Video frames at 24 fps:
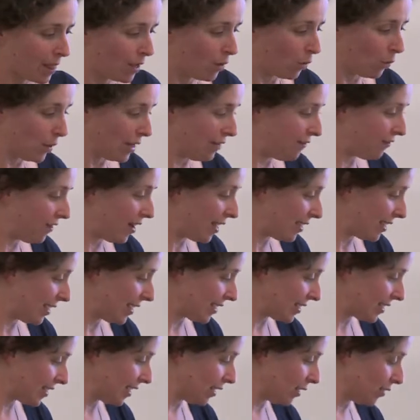We find
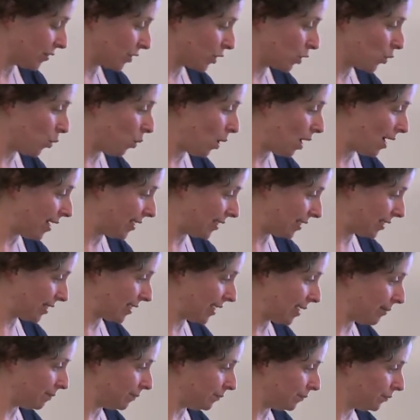ourselves quite
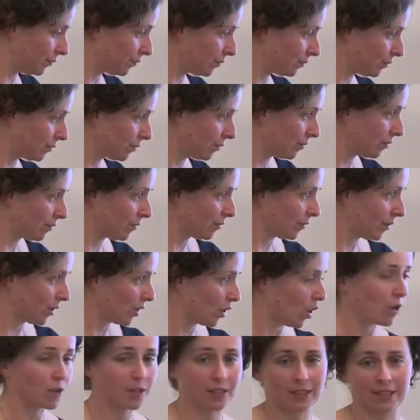
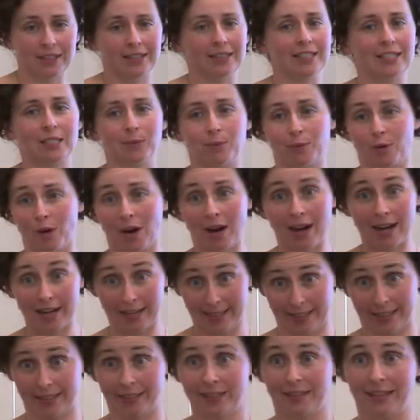constantly
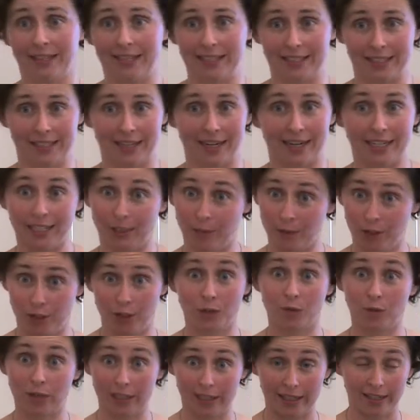surprised these days, which
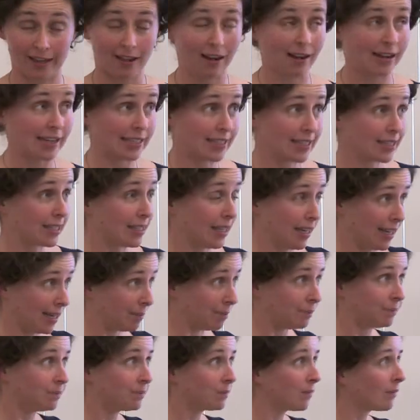is really nice.
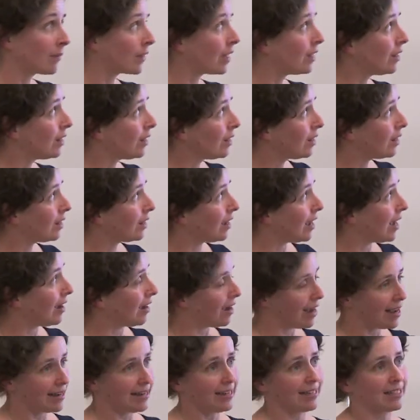
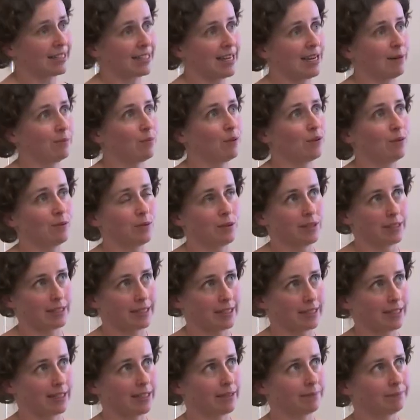An example
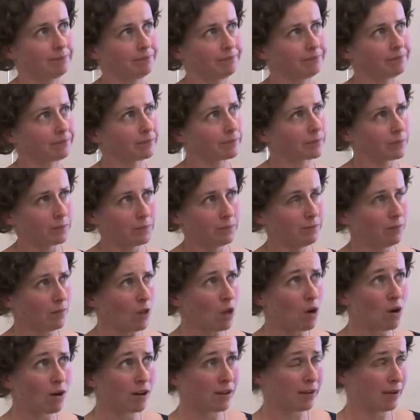was,
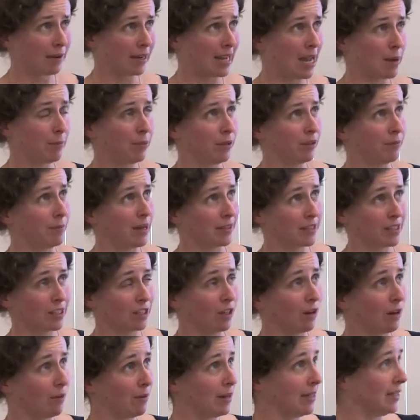a couple of months
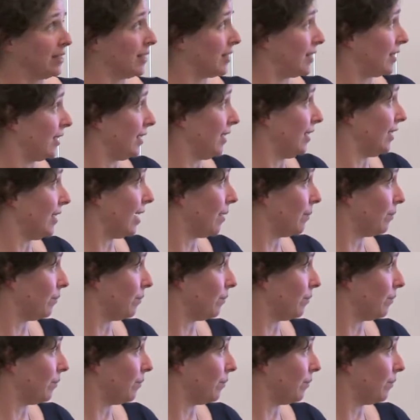ago I went to see